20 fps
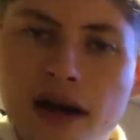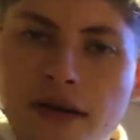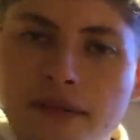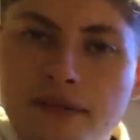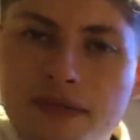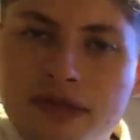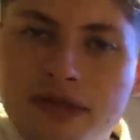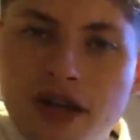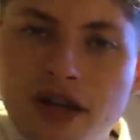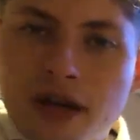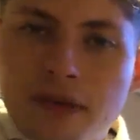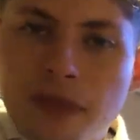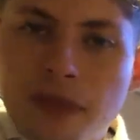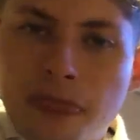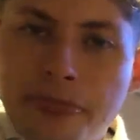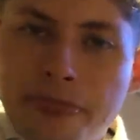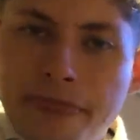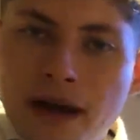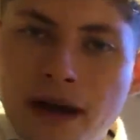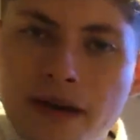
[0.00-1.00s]
So
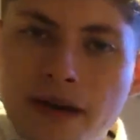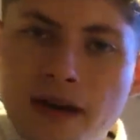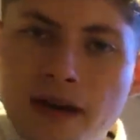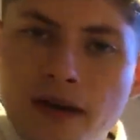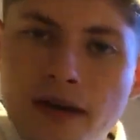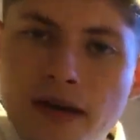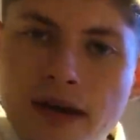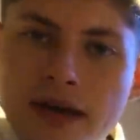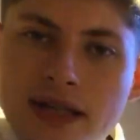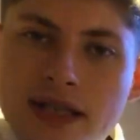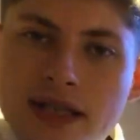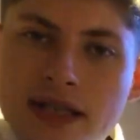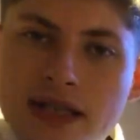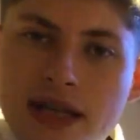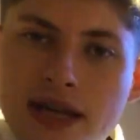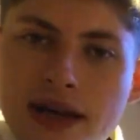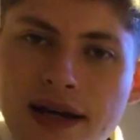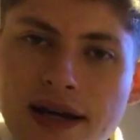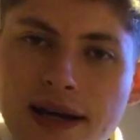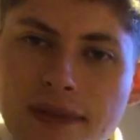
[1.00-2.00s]
unaligned,
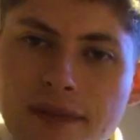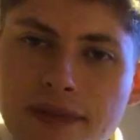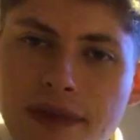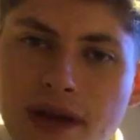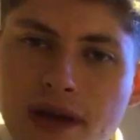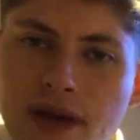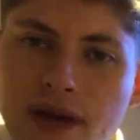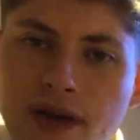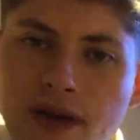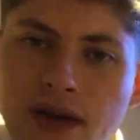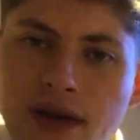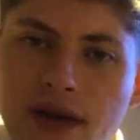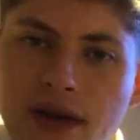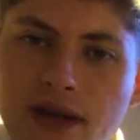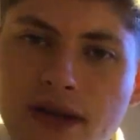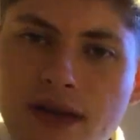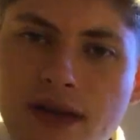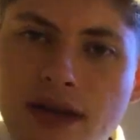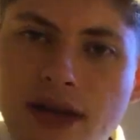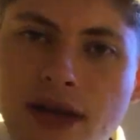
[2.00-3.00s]
I like
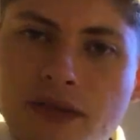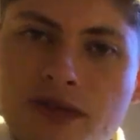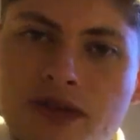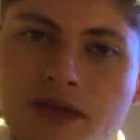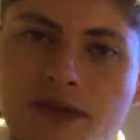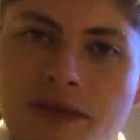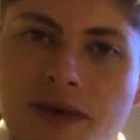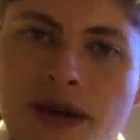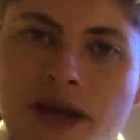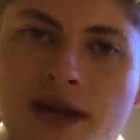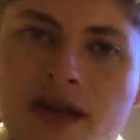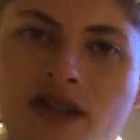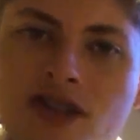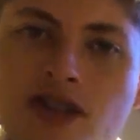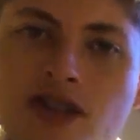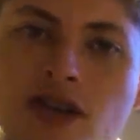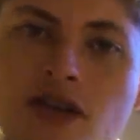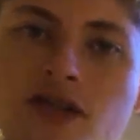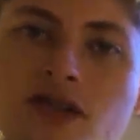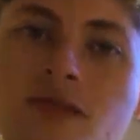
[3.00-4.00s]
the able to pick and
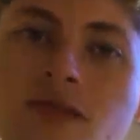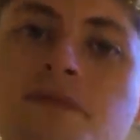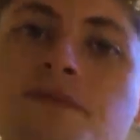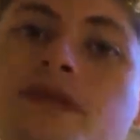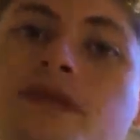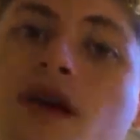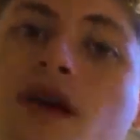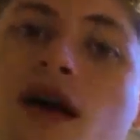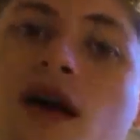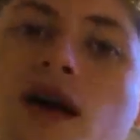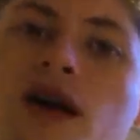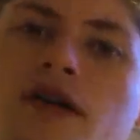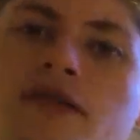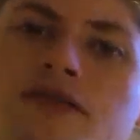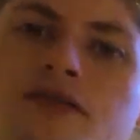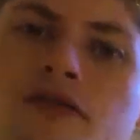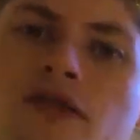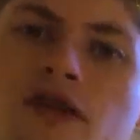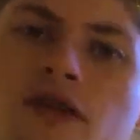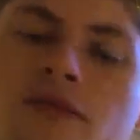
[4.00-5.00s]
choose
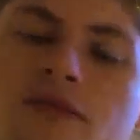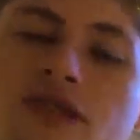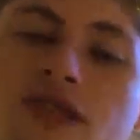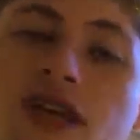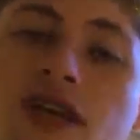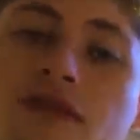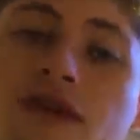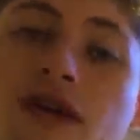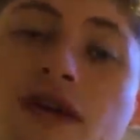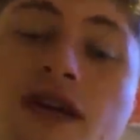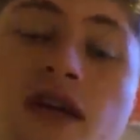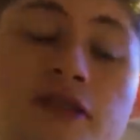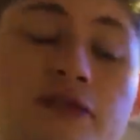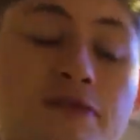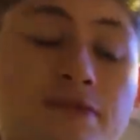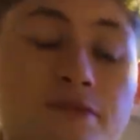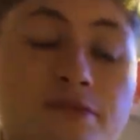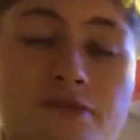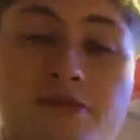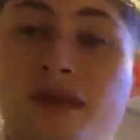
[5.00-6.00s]
from Steve there. Yeah,
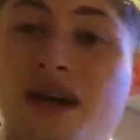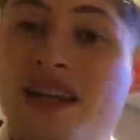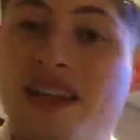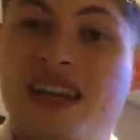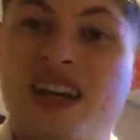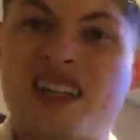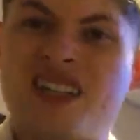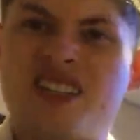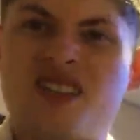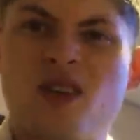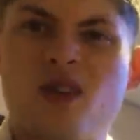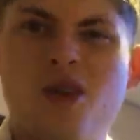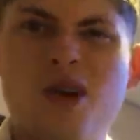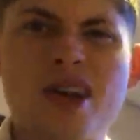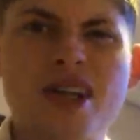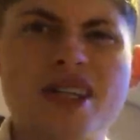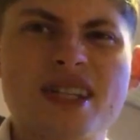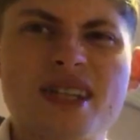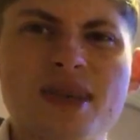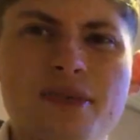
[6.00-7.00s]
mate, that's
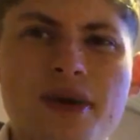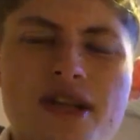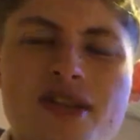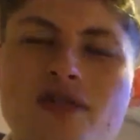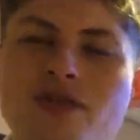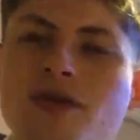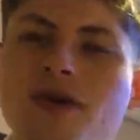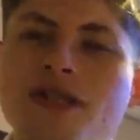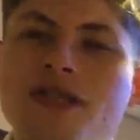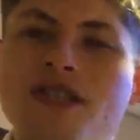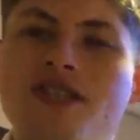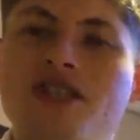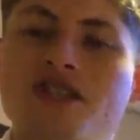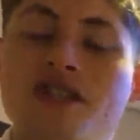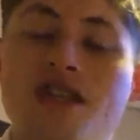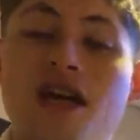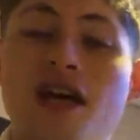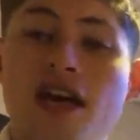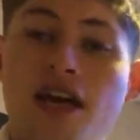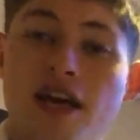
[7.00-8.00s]
honestly the best choice. It's just
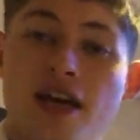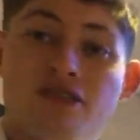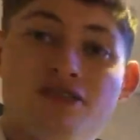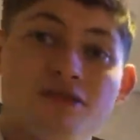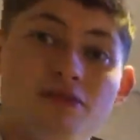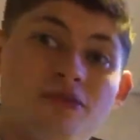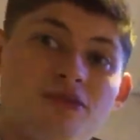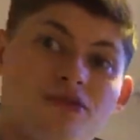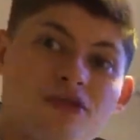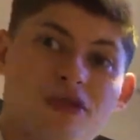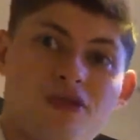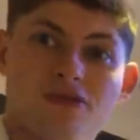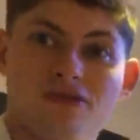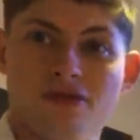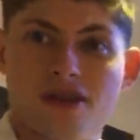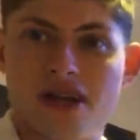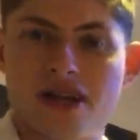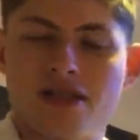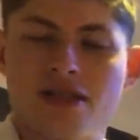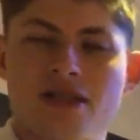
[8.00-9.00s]
if you prefer
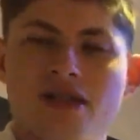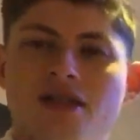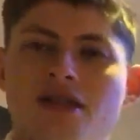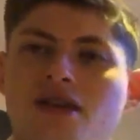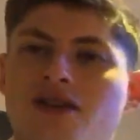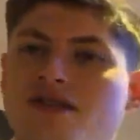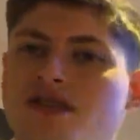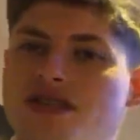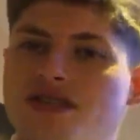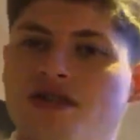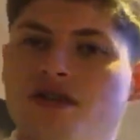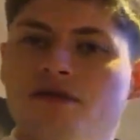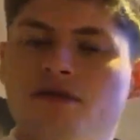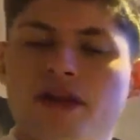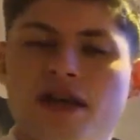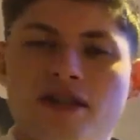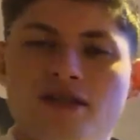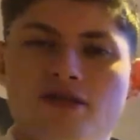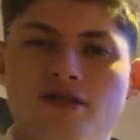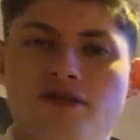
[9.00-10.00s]
red, to silver, that
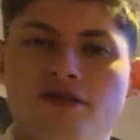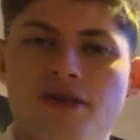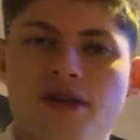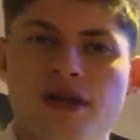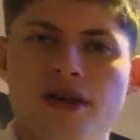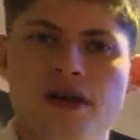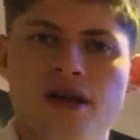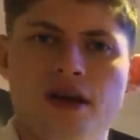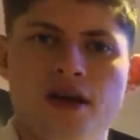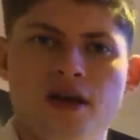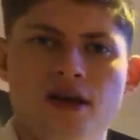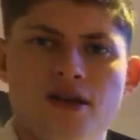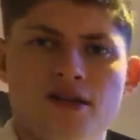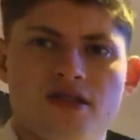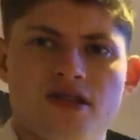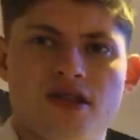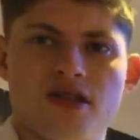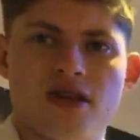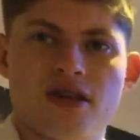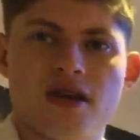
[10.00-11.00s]
sort of thing. So
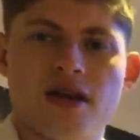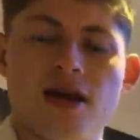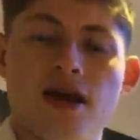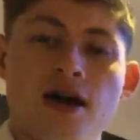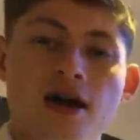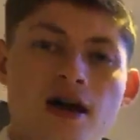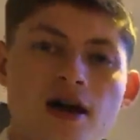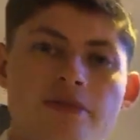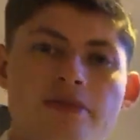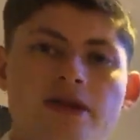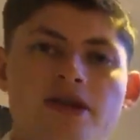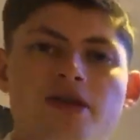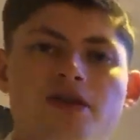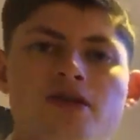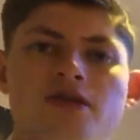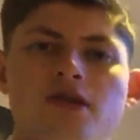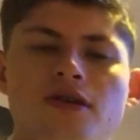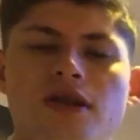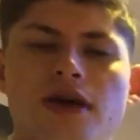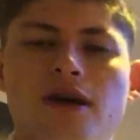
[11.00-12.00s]
yeah,
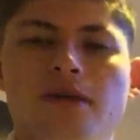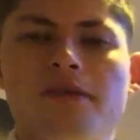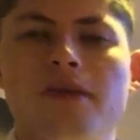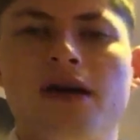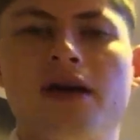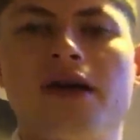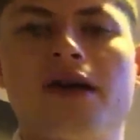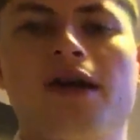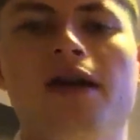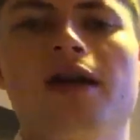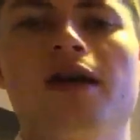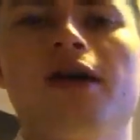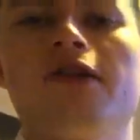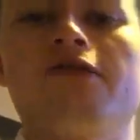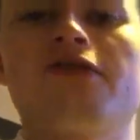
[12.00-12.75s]
do that, mate, for